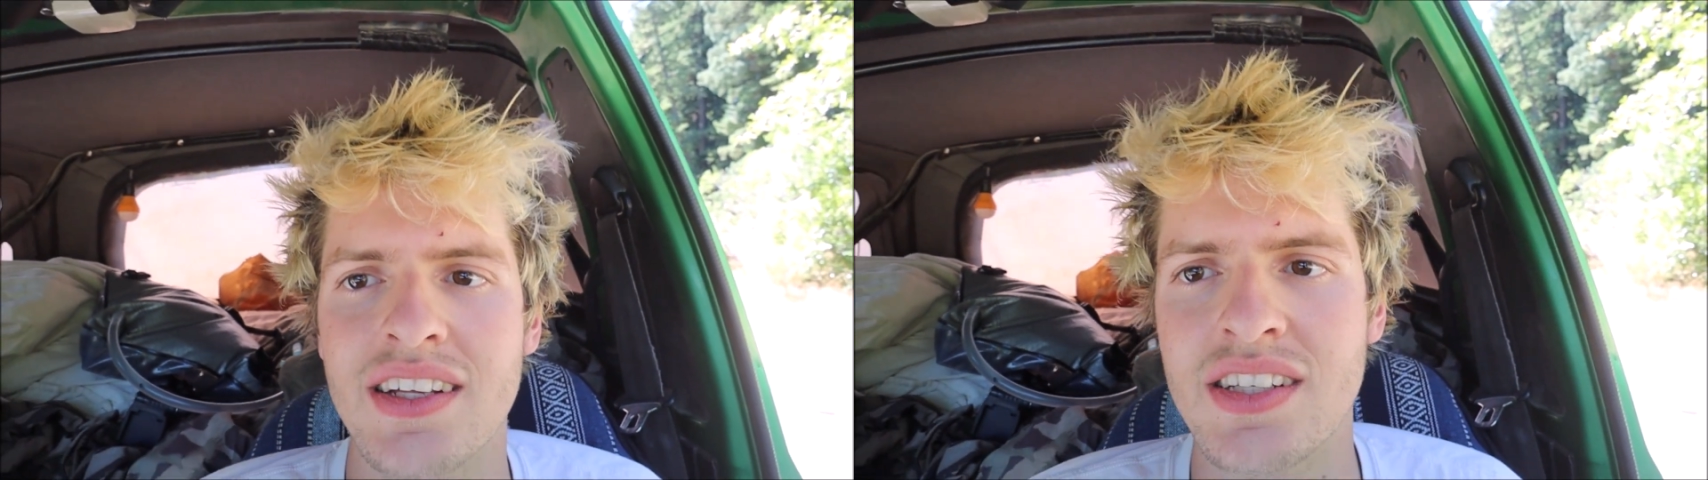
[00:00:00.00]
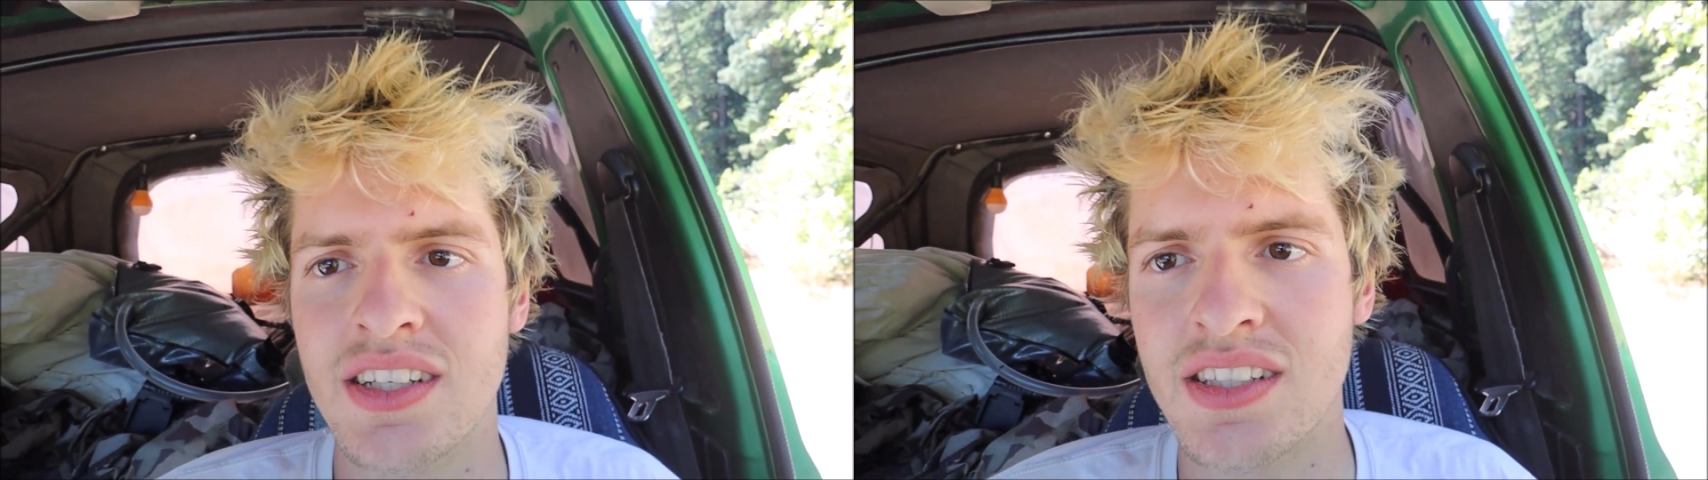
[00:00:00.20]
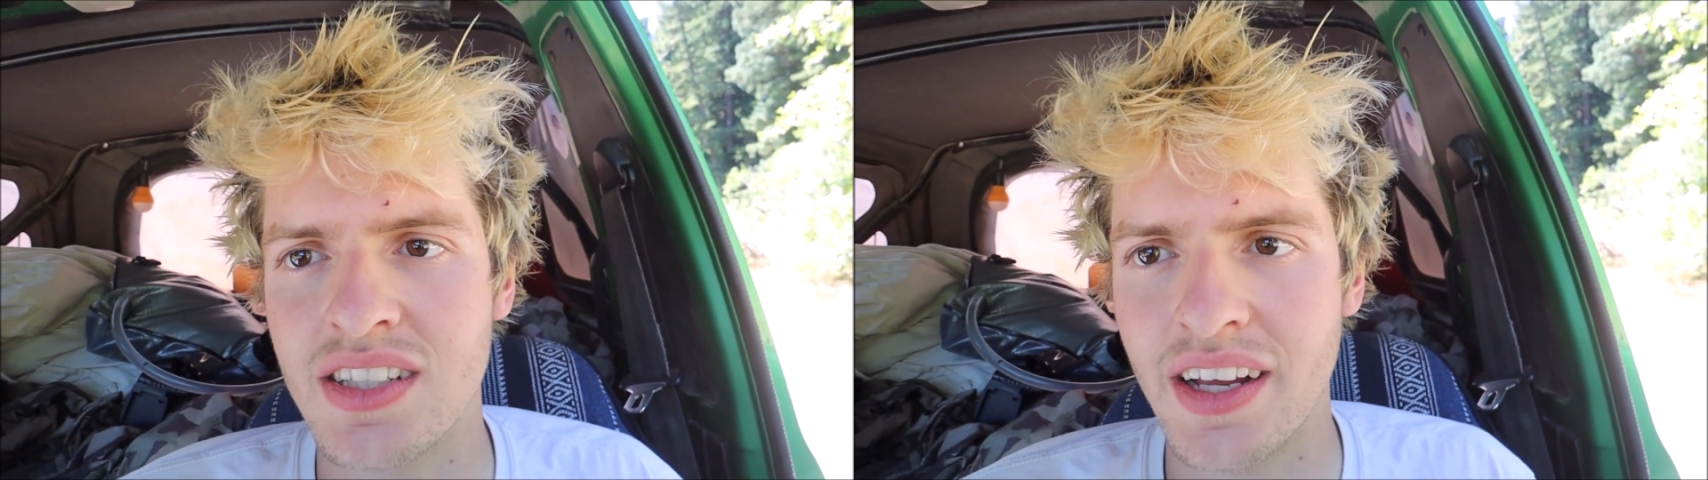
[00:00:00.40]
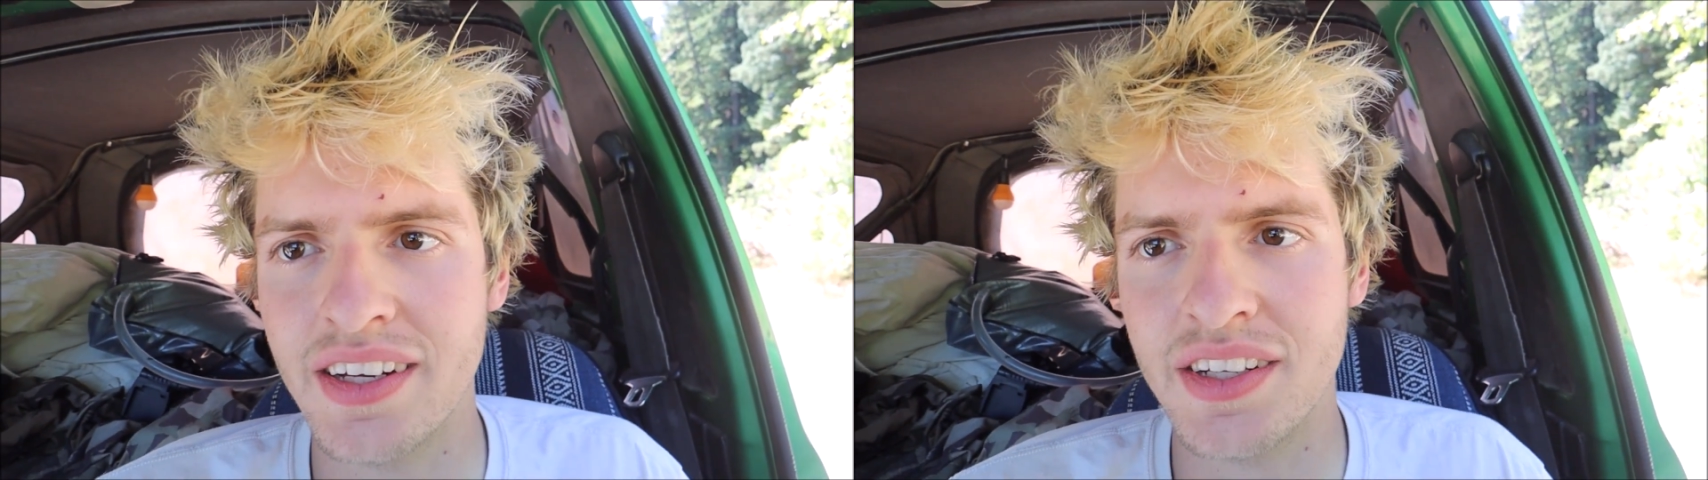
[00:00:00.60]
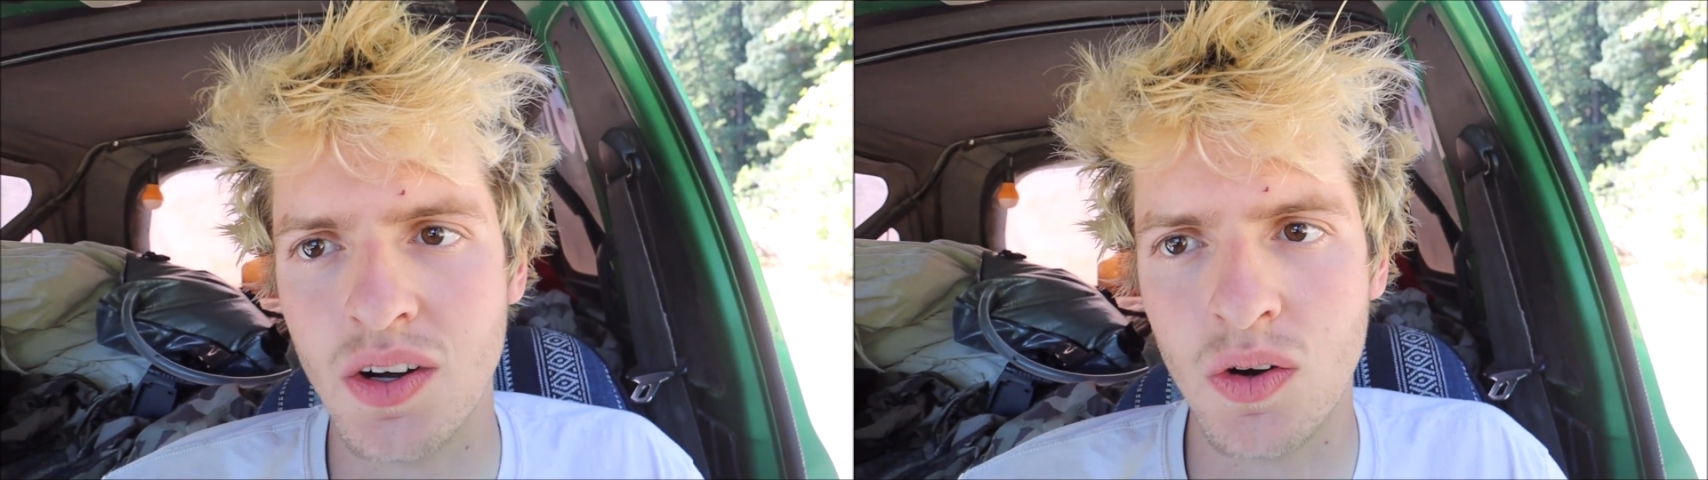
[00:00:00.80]

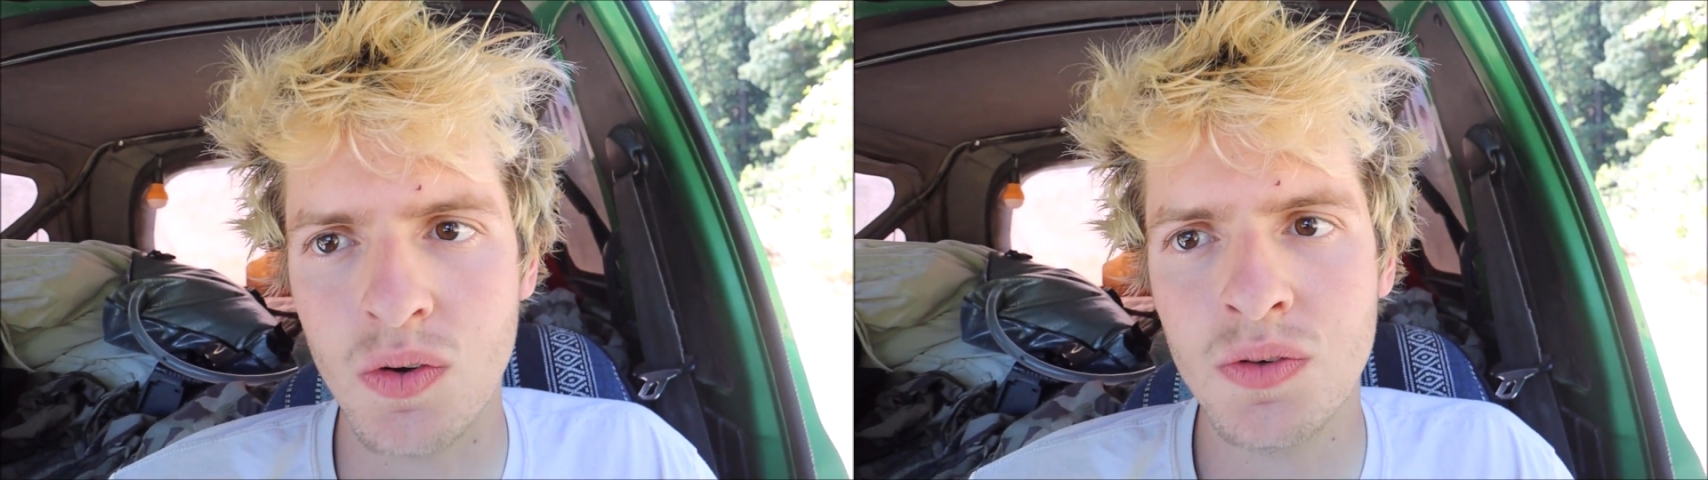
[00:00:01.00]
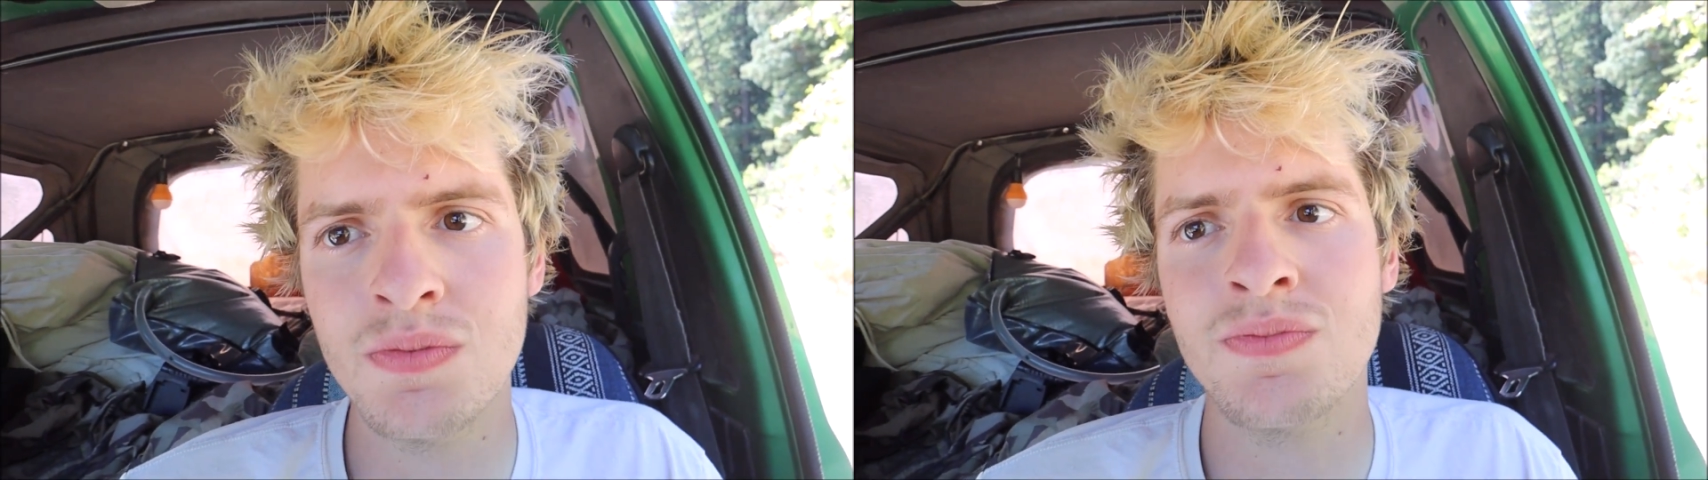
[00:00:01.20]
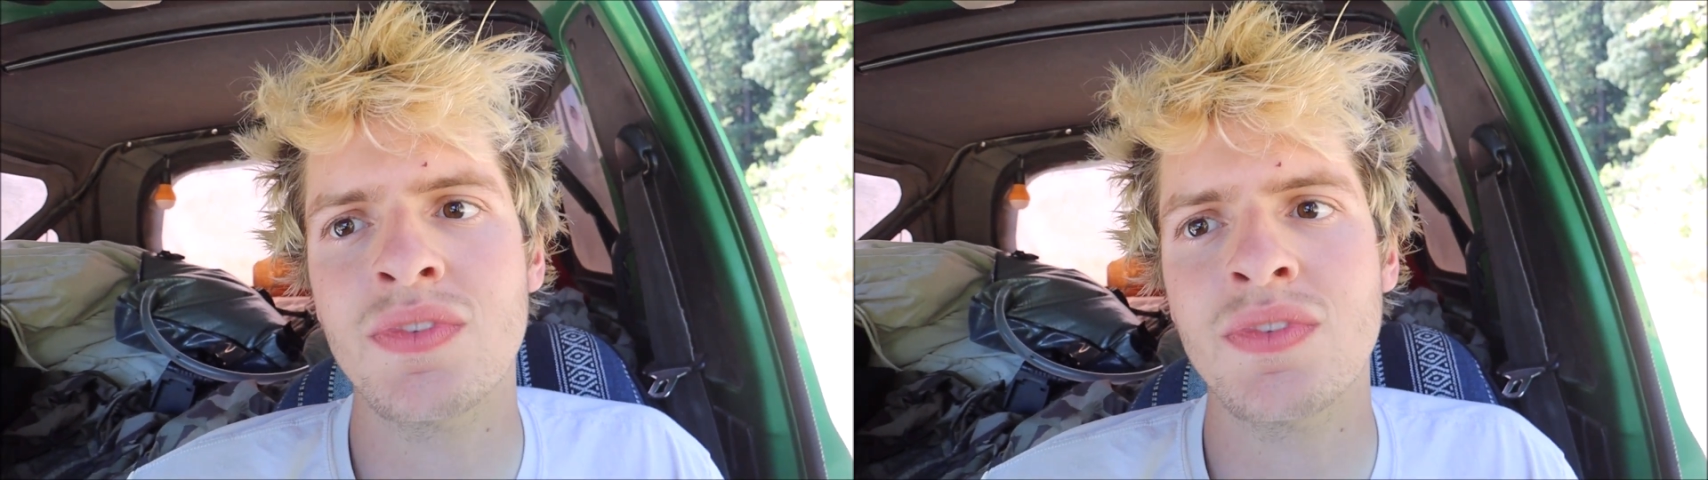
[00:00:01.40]
Society Hole,